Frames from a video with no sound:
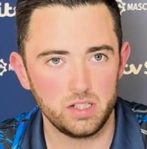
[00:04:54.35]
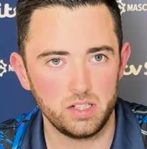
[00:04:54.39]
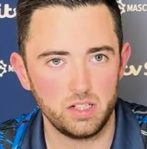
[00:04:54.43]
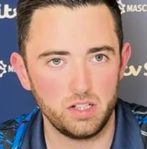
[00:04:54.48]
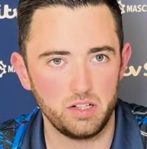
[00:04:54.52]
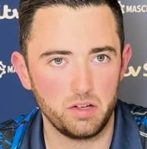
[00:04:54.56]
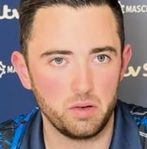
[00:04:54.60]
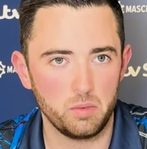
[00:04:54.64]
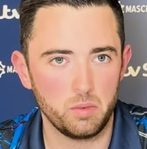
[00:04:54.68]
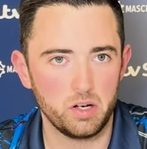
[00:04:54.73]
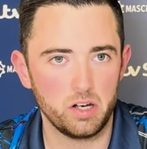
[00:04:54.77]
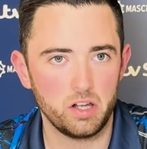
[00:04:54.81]
You
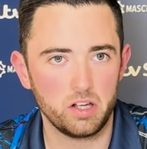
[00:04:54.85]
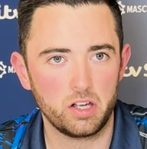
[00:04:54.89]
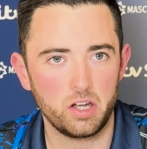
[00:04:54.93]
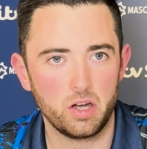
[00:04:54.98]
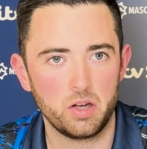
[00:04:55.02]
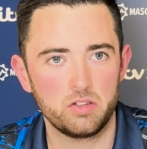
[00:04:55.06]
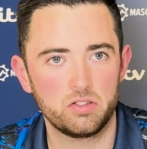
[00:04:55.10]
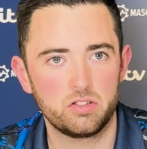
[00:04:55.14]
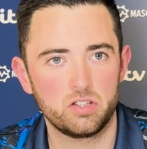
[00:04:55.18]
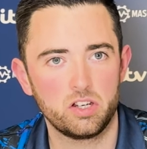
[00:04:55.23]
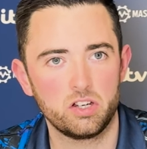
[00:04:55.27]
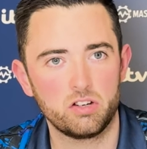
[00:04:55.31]
know, when I go
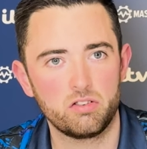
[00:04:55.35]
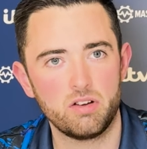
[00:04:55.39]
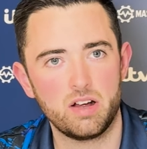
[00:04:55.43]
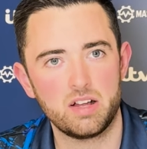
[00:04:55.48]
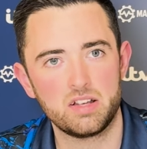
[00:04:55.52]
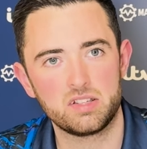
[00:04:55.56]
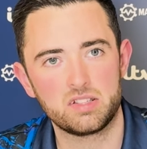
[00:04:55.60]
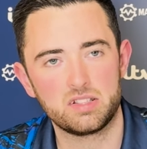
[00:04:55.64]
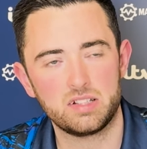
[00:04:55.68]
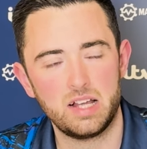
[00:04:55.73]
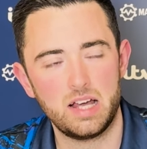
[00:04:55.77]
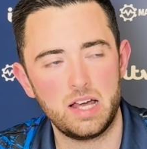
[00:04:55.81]
into the
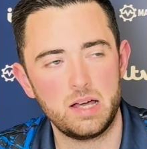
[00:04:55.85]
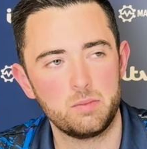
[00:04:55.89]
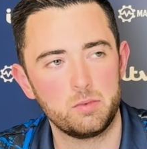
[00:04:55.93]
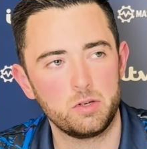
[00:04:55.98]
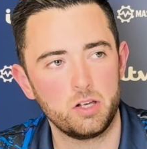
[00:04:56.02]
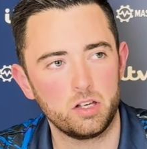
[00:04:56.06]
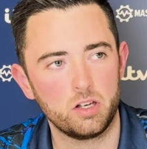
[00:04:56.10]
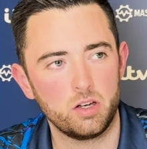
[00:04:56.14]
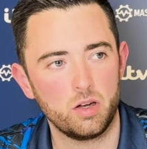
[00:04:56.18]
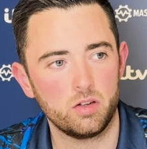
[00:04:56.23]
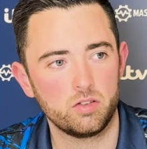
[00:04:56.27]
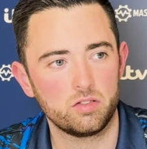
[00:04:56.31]
Grand Slam
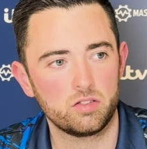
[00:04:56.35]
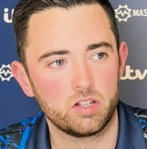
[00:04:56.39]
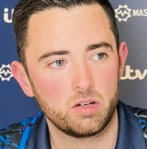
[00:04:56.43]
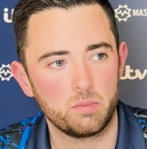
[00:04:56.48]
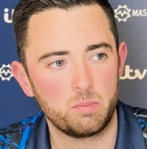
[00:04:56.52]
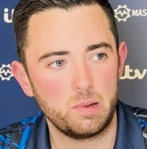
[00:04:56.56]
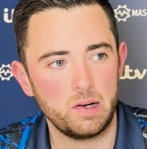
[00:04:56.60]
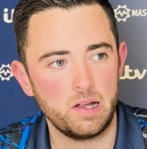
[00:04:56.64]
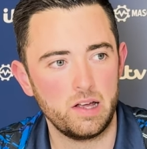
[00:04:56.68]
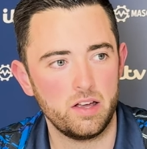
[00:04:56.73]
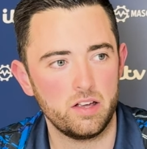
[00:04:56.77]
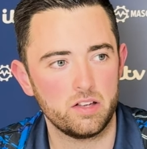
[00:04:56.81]
and I go into the
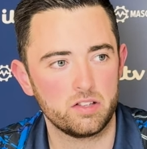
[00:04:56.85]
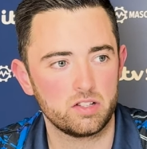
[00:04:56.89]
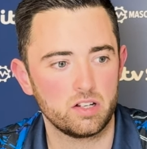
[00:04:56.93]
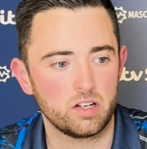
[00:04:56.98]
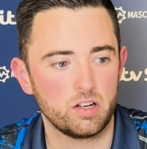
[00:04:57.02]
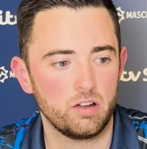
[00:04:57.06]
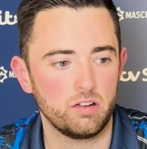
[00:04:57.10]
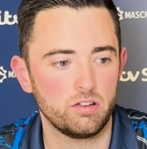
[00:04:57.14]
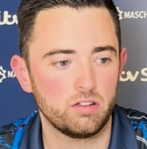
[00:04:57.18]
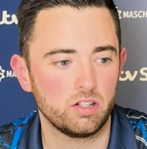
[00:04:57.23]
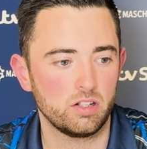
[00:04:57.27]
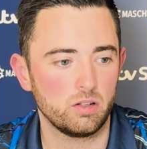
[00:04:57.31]
Players and I
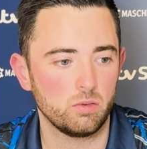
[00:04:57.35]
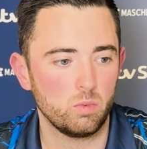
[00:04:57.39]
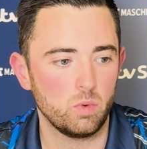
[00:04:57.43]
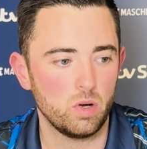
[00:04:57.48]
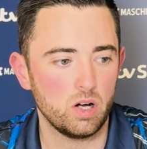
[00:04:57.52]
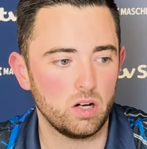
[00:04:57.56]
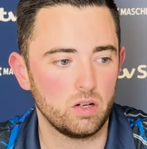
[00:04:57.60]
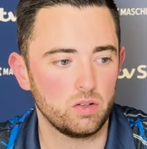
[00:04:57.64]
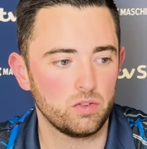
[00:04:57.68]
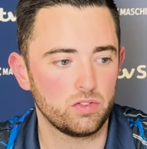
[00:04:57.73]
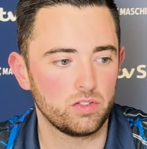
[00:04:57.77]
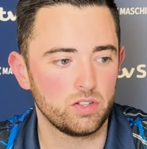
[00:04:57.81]
go into the
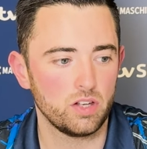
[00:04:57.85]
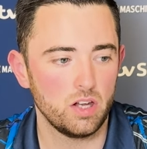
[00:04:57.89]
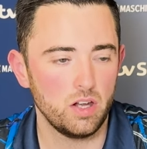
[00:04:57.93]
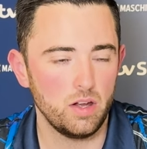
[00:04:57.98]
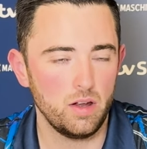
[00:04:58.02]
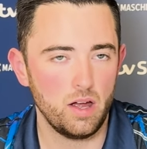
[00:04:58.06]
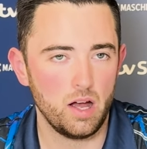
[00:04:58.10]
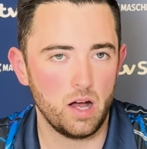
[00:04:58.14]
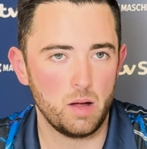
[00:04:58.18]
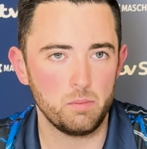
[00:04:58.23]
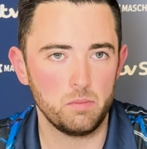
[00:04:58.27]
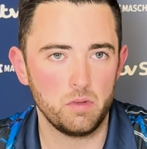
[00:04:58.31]
Worlds,
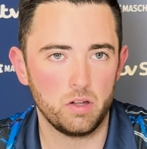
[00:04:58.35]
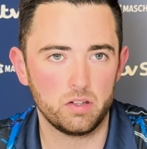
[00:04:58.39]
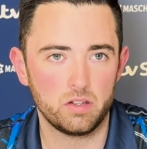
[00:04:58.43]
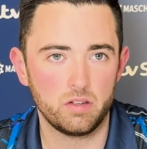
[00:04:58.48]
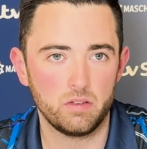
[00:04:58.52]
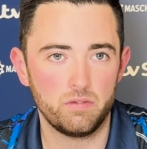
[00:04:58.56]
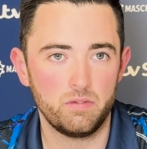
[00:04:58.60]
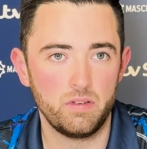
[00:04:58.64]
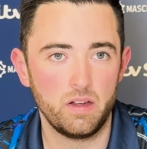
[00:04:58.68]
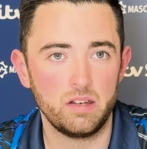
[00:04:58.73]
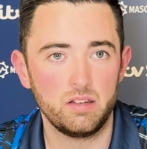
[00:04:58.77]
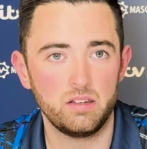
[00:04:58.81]
I'm not
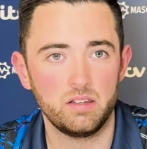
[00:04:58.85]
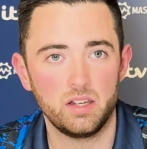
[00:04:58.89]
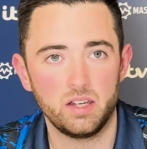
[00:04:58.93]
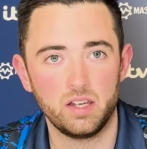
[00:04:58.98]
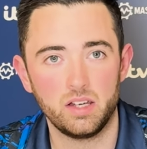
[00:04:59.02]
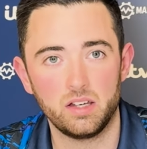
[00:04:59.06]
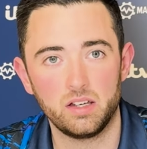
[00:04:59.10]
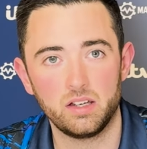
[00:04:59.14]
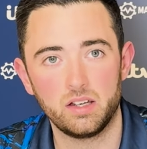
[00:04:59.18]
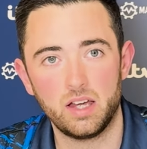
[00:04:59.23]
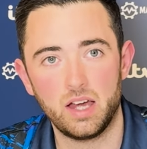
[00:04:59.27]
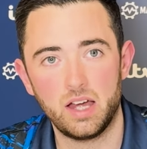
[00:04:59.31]

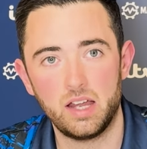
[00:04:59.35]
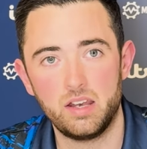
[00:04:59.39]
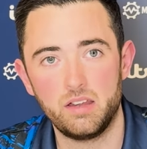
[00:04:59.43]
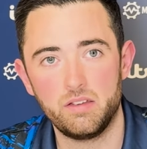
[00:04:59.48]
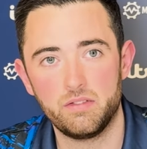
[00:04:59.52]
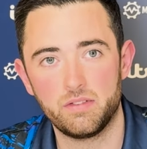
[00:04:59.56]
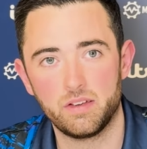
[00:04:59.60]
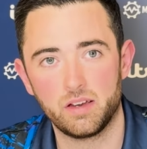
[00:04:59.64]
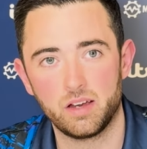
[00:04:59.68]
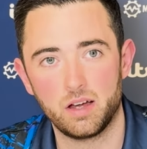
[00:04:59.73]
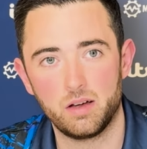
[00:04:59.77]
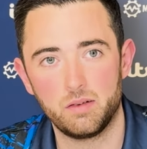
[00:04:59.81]
defending
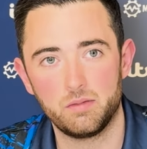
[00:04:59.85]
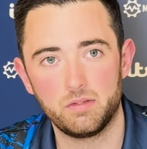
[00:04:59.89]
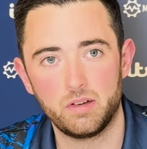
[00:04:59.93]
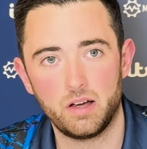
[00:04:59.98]
anything.